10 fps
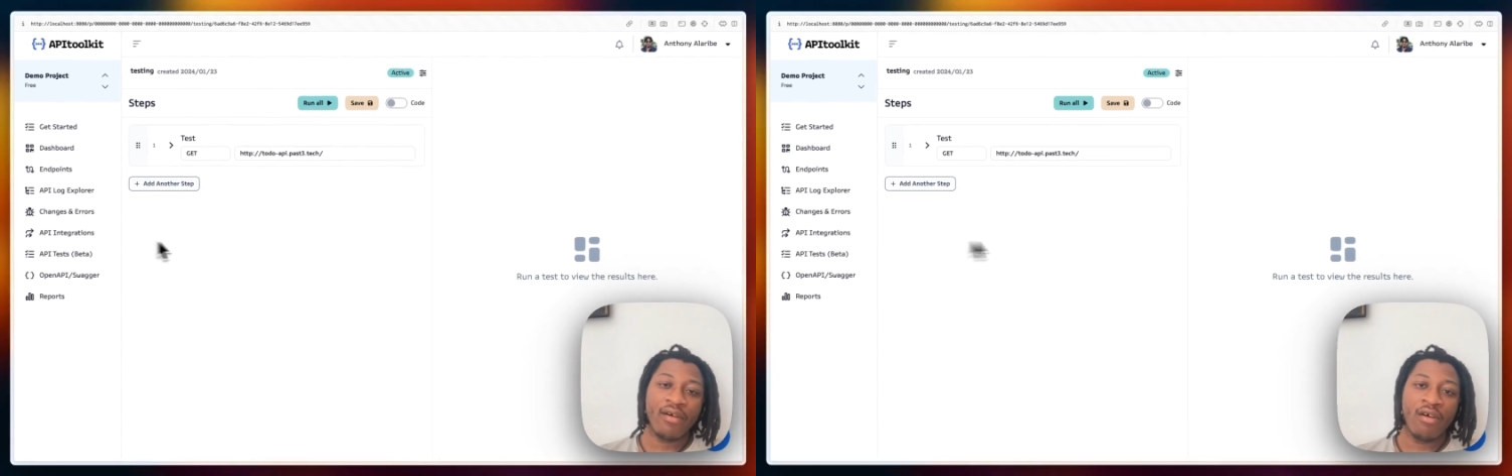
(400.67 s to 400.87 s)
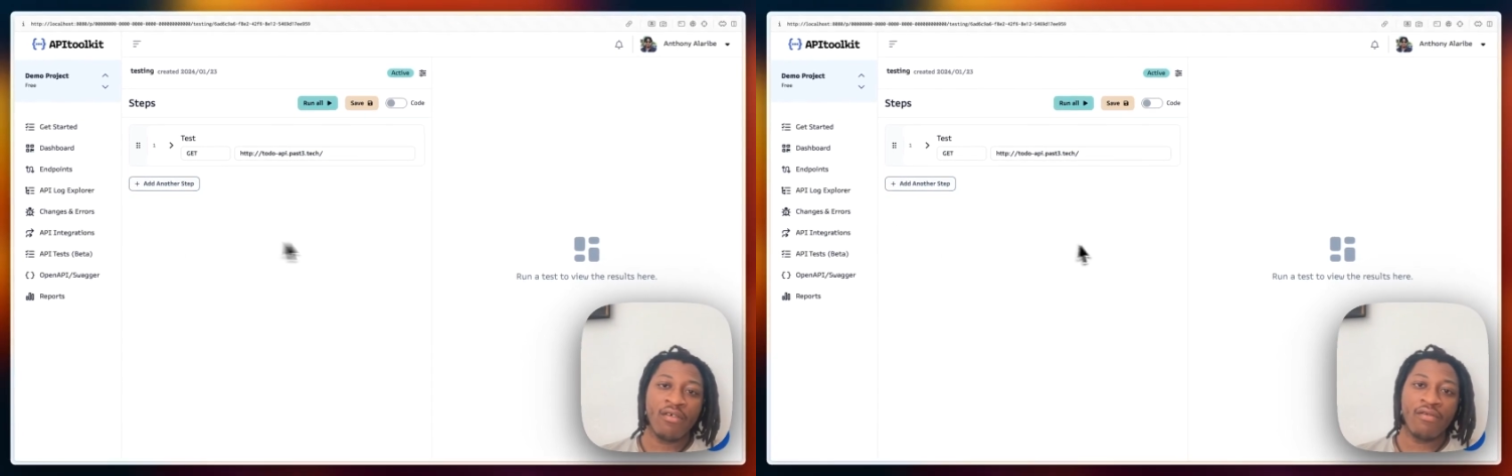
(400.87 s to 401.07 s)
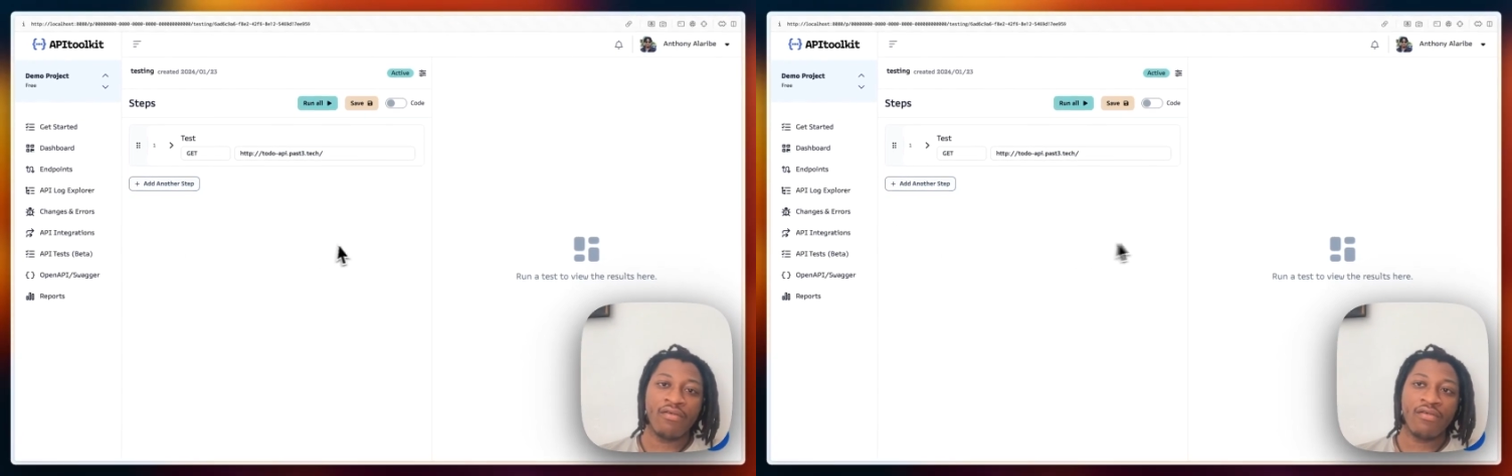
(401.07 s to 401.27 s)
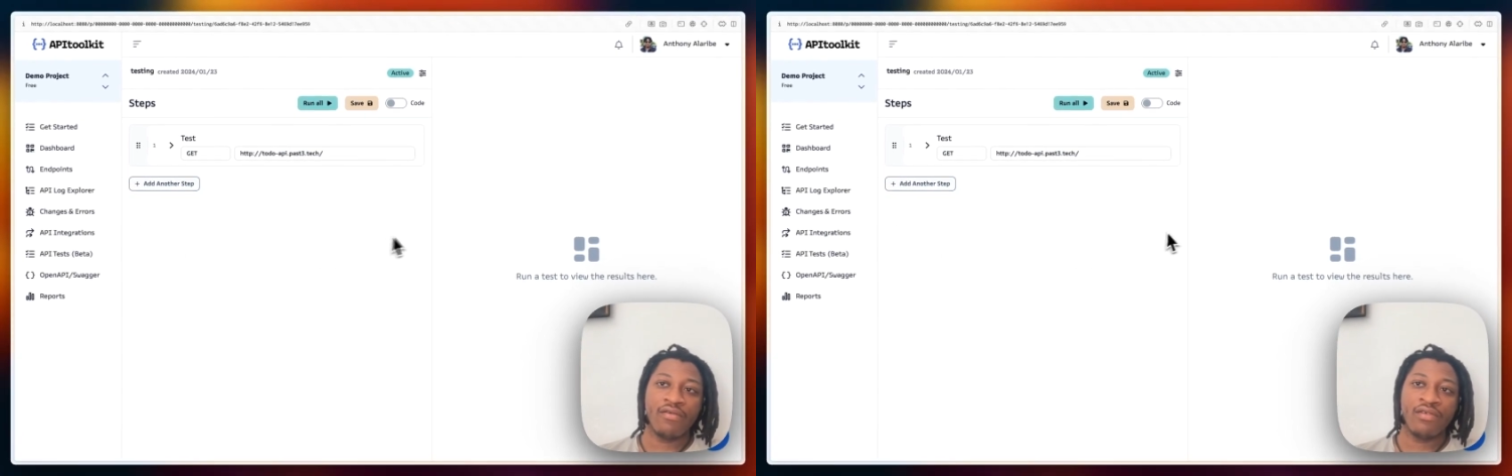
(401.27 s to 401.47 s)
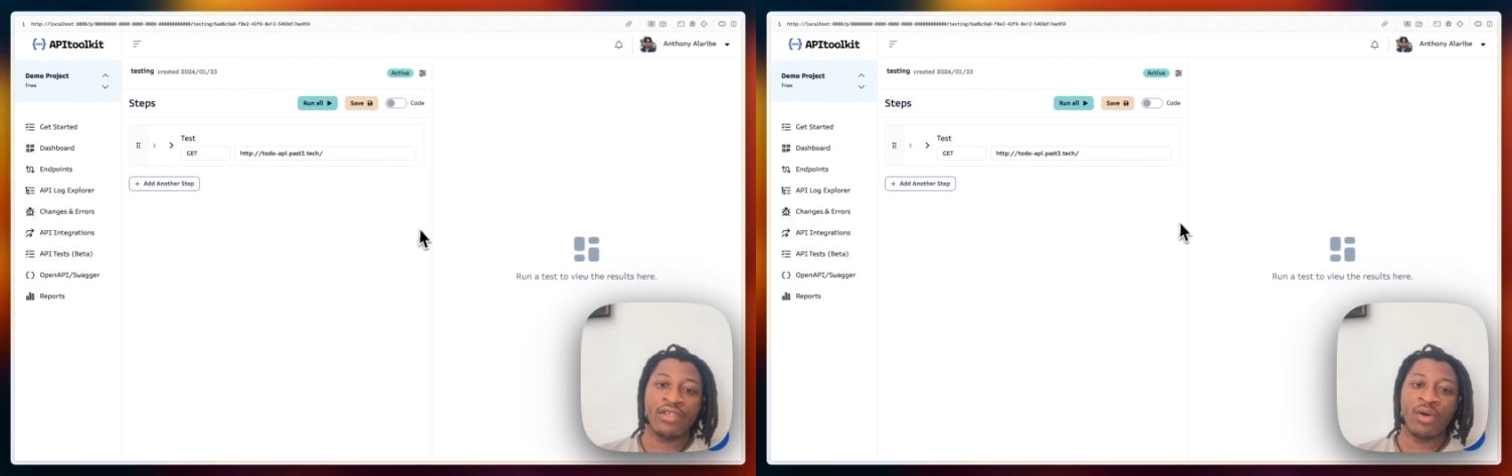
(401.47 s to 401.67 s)
of
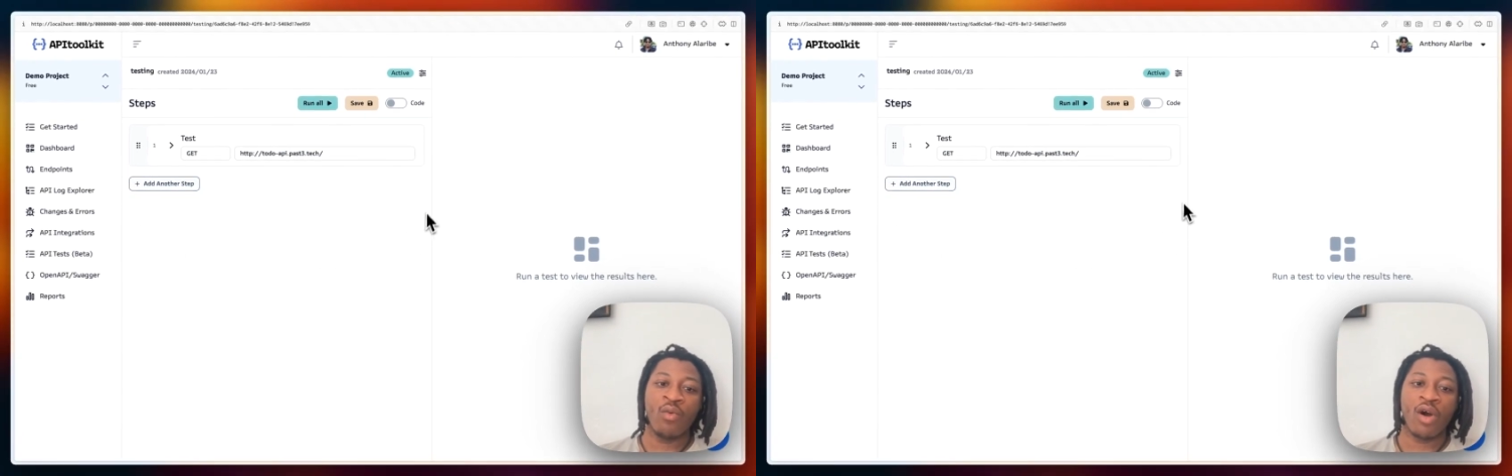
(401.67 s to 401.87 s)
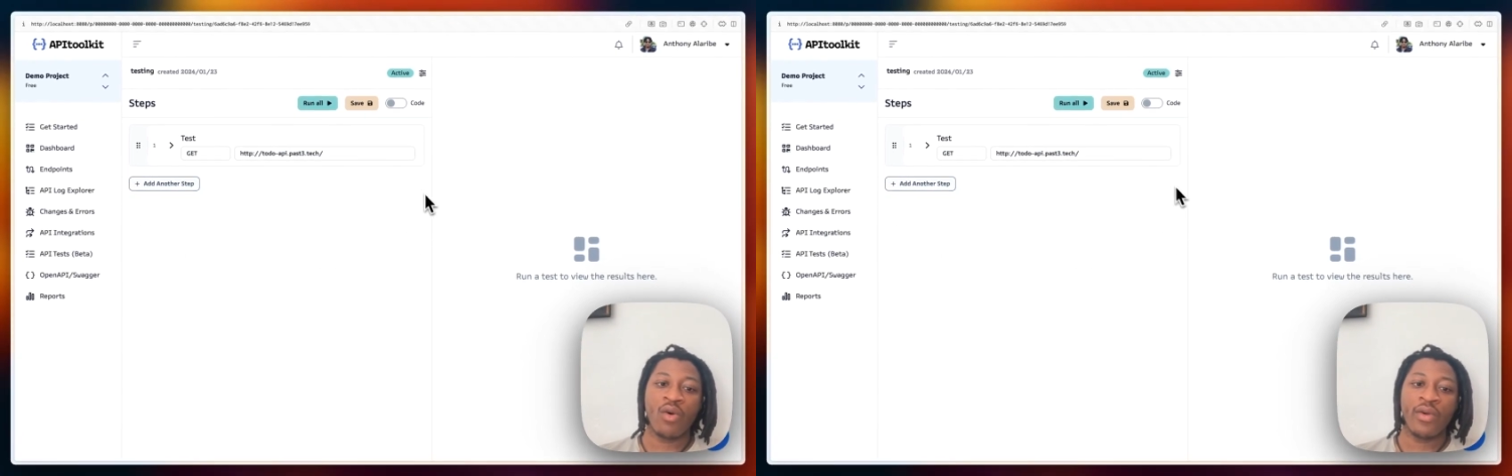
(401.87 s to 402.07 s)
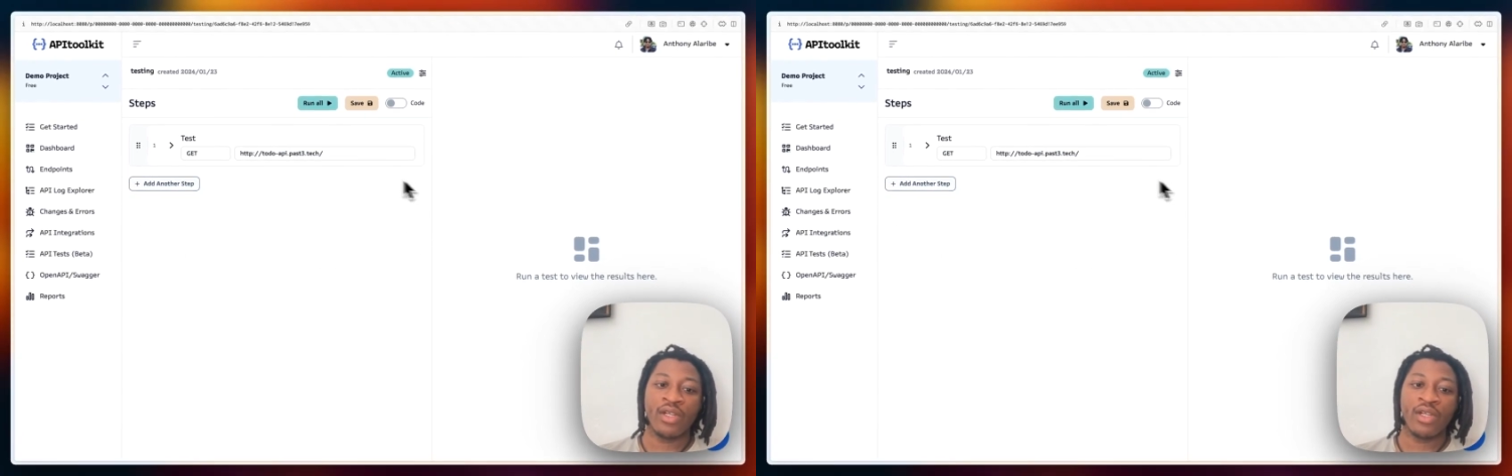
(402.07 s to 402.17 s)
the work we're